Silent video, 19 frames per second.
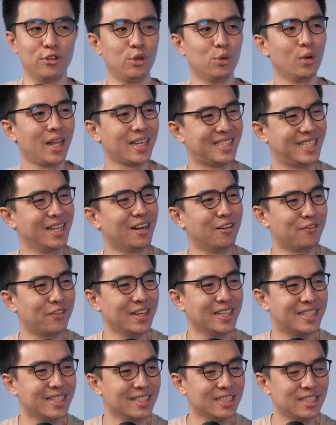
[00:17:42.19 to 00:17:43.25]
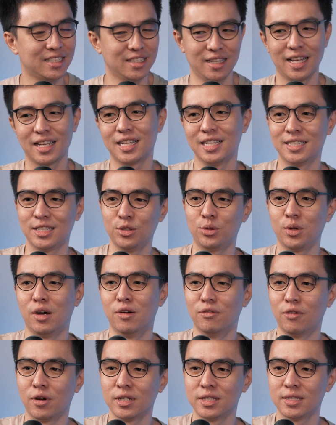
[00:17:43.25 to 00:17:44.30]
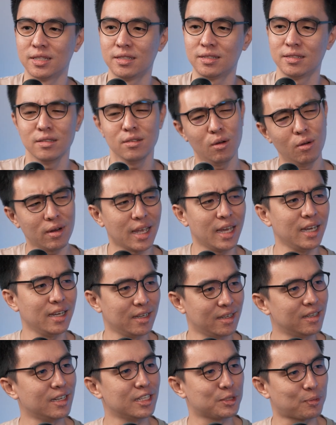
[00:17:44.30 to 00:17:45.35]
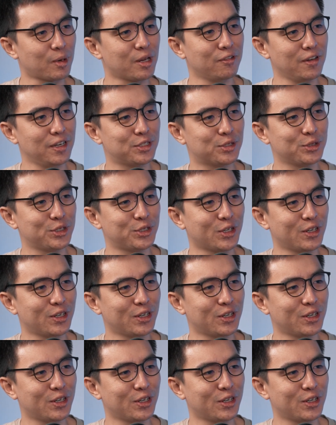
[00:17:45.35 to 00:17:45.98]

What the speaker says: you don't like seeing our faces, like listen to our voices, okay, Spotify is a good